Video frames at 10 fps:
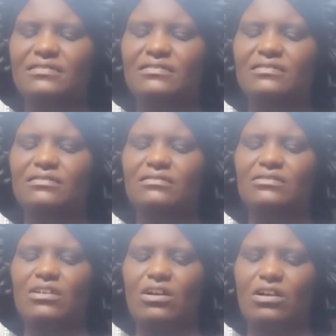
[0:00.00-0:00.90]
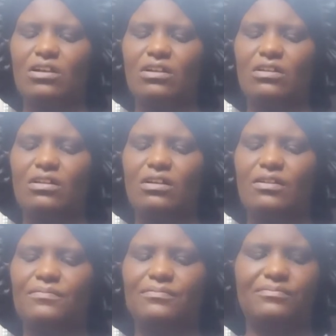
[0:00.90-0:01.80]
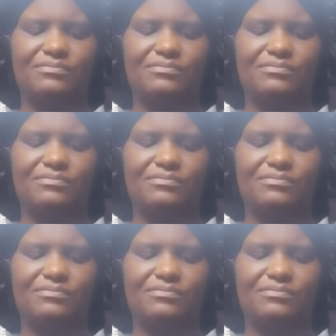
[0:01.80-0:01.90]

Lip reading: No one is speaking in this clip.